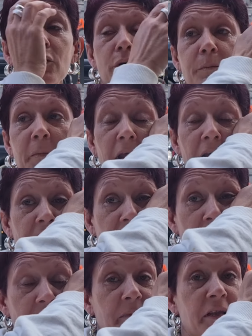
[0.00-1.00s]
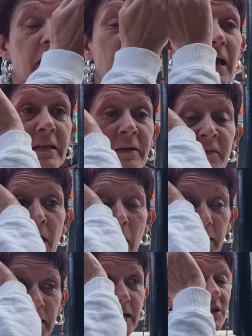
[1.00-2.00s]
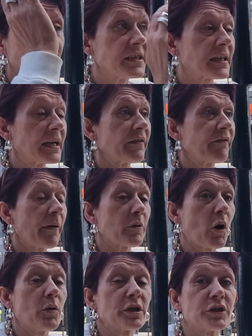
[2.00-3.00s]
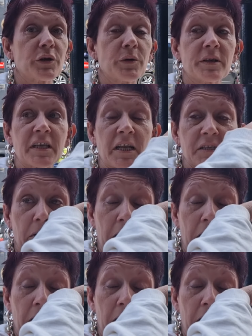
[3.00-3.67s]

good place at the minute. And I actually said, if I'm going to do it, that's